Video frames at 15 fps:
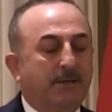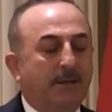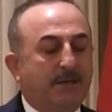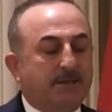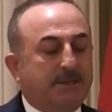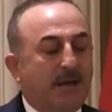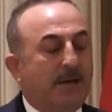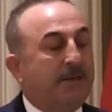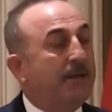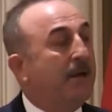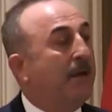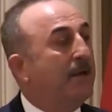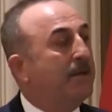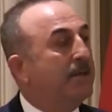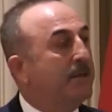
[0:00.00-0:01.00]

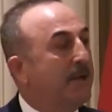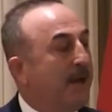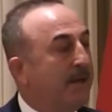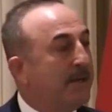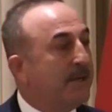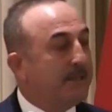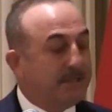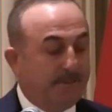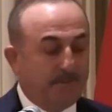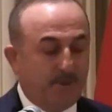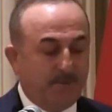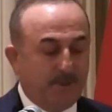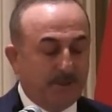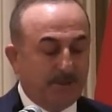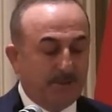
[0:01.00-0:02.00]
assigning a career
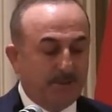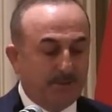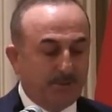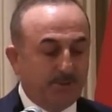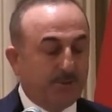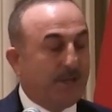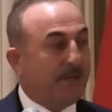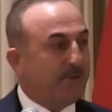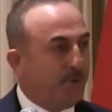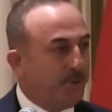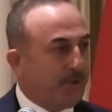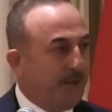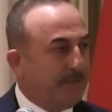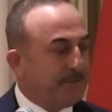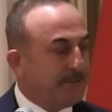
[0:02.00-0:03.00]
diplomat to that
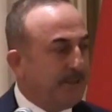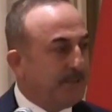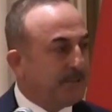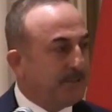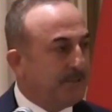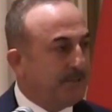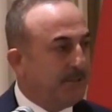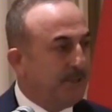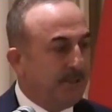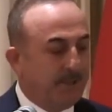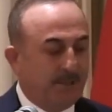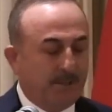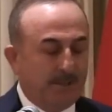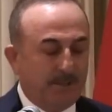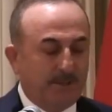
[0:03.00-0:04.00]
organization
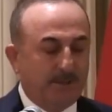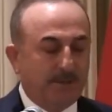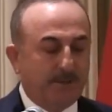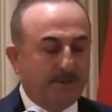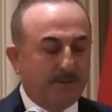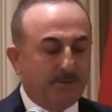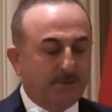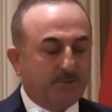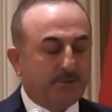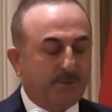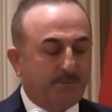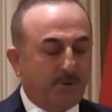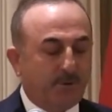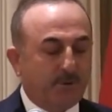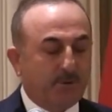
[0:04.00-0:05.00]
to
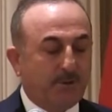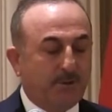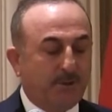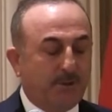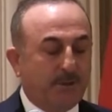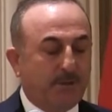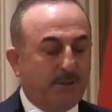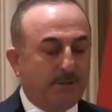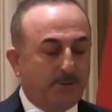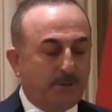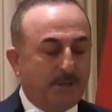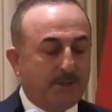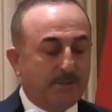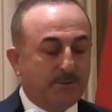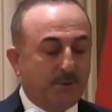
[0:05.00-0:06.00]
support
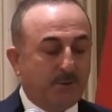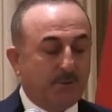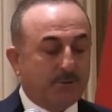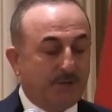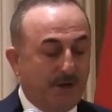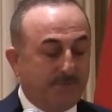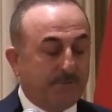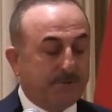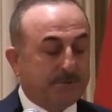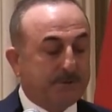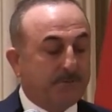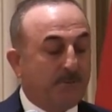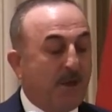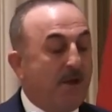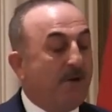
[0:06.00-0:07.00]
those
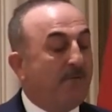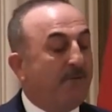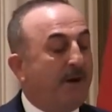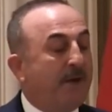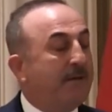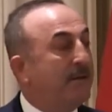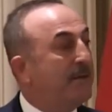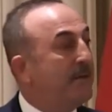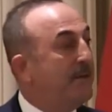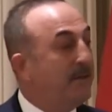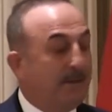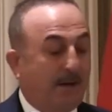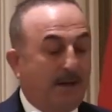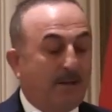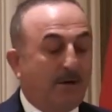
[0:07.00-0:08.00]
efforts.
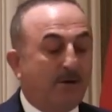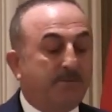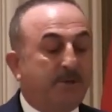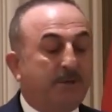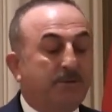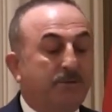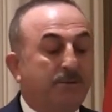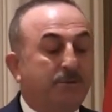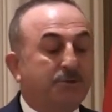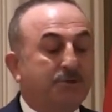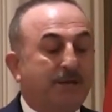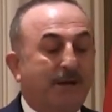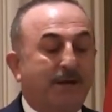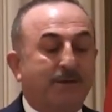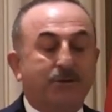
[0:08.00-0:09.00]
Finally, allow me to
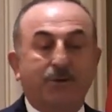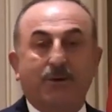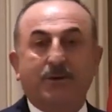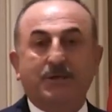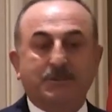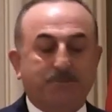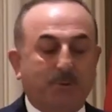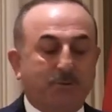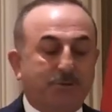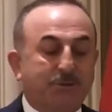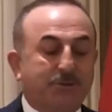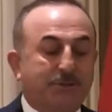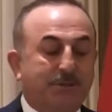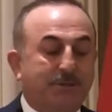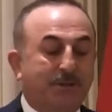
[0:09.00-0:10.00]
share Turkey's
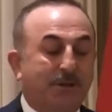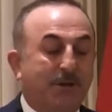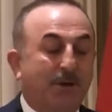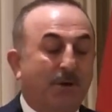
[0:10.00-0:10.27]
position